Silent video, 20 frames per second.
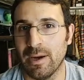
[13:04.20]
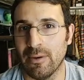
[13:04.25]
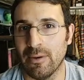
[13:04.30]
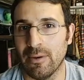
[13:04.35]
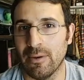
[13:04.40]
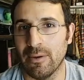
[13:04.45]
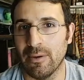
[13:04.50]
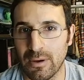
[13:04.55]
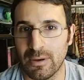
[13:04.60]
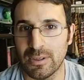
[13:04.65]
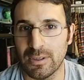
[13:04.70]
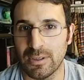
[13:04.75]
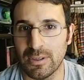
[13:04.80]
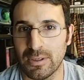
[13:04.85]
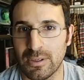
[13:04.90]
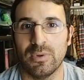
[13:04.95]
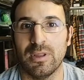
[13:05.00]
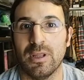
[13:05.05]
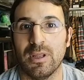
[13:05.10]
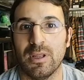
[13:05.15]
cards
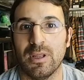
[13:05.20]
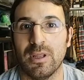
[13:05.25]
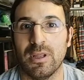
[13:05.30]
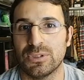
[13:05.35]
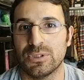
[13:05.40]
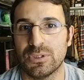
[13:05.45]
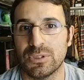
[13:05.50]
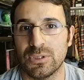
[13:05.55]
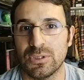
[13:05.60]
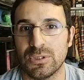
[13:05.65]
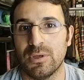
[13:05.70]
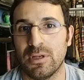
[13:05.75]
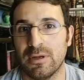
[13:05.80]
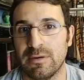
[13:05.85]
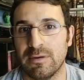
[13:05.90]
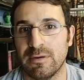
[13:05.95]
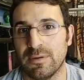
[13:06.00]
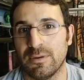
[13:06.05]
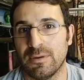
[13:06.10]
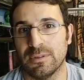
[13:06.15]
when they were so
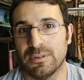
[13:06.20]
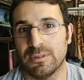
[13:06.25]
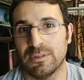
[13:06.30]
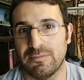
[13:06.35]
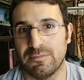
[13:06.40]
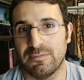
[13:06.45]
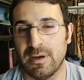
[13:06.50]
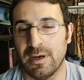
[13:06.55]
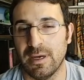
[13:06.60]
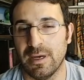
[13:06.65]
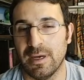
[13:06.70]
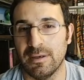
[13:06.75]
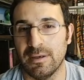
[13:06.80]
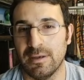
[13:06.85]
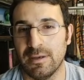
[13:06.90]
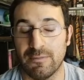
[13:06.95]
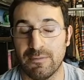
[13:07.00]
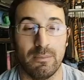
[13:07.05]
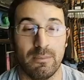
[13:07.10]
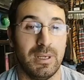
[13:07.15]
difficult to find
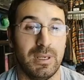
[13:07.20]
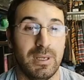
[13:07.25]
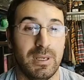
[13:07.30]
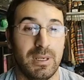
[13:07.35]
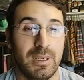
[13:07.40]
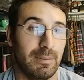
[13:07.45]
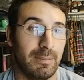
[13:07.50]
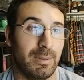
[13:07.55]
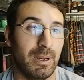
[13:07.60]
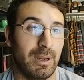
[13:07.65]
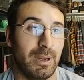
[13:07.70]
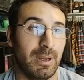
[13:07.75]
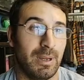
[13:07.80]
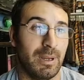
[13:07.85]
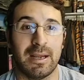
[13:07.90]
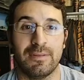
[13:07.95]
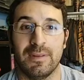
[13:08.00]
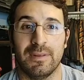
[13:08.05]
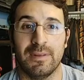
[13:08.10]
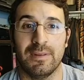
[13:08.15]
for me back
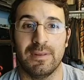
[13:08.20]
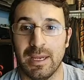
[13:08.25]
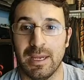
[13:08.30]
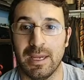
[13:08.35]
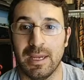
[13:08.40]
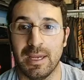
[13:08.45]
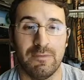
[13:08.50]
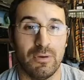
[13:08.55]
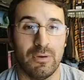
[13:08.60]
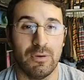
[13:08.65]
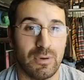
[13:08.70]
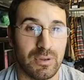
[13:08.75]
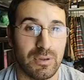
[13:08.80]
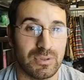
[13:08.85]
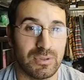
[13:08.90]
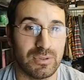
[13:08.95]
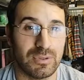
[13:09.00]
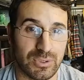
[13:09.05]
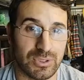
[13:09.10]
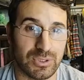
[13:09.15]
in the day and a few others
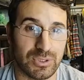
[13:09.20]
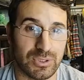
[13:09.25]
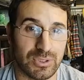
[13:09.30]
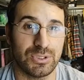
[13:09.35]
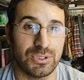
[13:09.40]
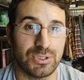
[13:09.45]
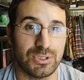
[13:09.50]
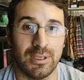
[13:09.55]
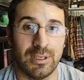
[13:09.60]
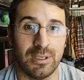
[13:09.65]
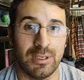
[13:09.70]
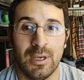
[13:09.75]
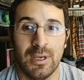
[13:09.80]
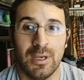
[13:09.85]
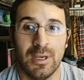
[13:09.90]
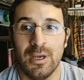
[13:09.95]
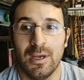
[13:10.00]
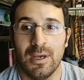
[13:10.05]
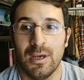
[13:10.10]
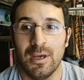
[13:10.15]
that were searching.
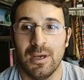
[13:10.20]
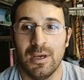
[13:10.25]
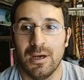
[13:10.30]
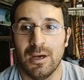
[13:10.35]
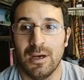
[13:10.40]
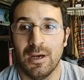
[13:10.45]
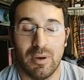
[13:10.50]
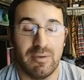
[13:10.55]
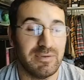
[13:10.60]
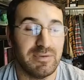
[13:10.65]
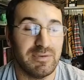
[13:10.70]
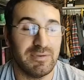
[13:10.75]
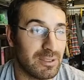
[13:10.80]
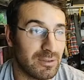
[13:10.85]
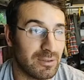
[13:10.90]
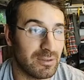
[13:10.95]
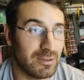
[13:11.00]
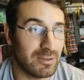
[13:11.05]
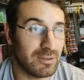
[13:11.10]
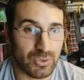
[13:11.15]
Obviously
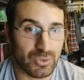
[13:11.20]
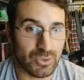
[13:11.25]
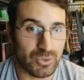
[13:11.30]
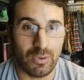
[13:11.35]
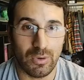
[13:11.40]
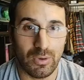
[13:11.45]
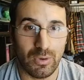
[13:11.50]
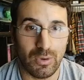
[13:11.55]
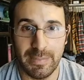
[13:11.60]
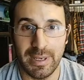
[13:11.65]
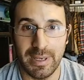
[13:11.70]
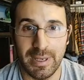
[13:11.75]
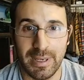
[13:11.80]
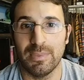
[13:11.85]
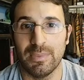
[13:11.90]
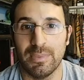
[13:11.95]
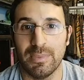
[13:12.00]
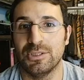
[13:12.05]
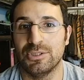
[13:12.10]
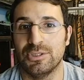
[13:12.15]
they're store and bigger, but
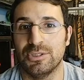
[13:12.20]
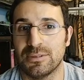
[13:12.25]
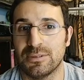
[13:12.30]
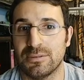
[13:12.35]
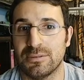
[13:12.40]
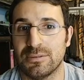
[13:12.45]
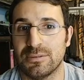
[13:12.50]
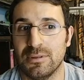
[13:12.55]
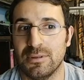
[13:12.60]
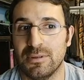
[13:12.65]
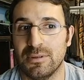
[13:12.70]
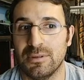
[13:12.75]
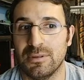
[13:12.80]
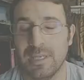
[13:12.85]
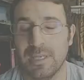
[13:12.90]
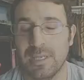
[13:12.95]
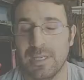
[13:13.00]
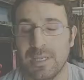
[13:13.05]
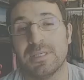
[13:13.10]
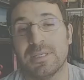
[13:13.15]
it
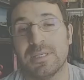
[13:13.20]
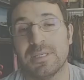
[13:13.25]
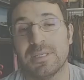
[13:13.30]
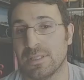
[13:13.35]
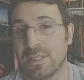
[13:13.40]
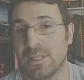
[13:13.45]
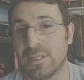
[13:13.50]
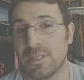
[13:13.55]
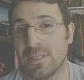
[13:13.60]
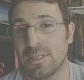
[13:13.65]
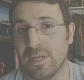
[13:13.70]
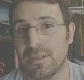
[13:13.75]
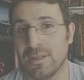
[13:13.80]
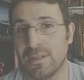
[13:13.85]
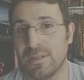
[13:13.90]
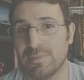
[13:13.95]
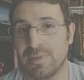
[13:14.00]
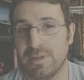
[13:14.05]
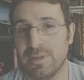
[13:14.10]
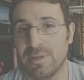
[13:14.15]
didn't make sense that they were getting
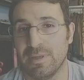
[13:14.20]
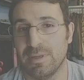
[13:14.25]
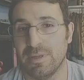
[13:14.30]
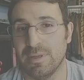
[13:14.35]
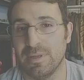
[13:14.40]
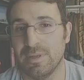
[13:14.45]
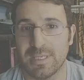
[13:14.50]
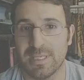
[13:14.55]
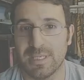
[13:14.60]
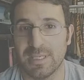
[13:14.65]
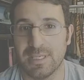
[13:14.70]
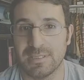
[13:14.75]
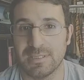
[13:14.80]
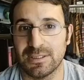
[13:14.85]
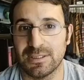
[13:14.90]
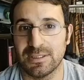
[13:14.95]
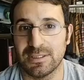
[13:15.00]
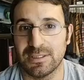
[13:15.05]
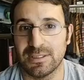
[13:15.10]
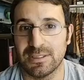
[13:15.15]
this many PSA 10s
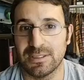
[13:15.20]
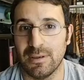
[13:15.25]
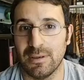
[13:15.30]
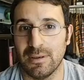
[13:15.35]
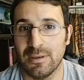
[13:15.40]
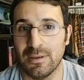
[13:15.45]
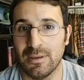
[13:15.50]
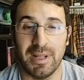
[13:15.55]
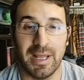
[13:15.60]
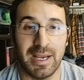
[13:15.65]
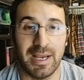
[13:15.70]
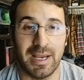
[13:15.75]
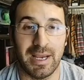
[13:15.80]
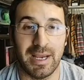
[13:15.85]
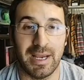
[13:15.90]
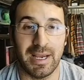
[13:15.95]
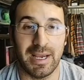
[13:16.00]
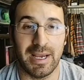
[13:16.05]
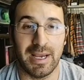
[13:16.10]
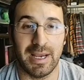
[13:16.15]
on black and
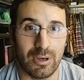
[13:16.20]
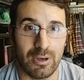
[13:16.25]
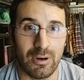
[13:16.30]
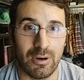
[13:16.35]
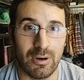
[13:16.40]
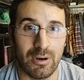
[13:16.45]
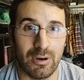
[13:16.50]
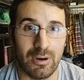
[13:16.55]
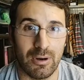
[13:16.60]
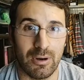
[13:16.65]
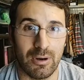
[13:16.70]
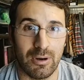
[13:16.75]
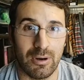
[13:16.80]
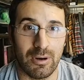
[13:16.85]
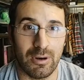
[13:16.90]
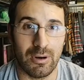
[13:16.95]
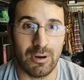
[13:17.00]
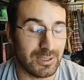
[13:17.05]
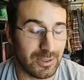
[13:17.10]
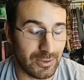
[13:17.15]
white era cards.
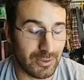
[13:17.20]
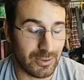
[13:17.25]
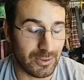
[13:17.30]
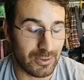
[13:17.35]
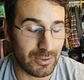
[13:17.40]
So